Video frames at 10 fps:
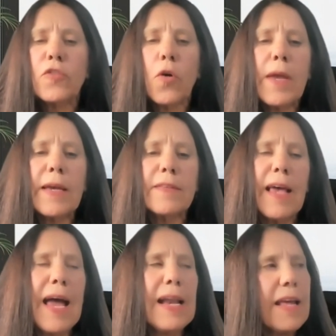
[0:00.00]
So has
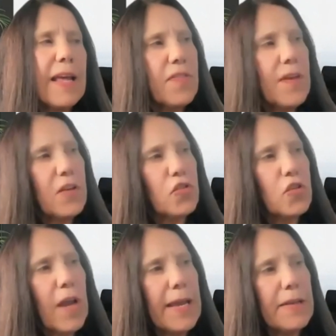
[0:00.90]
anything
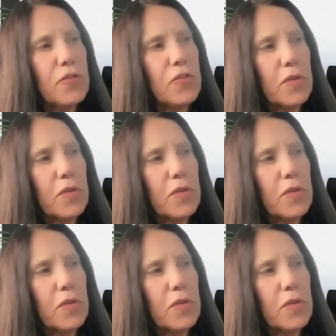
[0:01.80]
changed,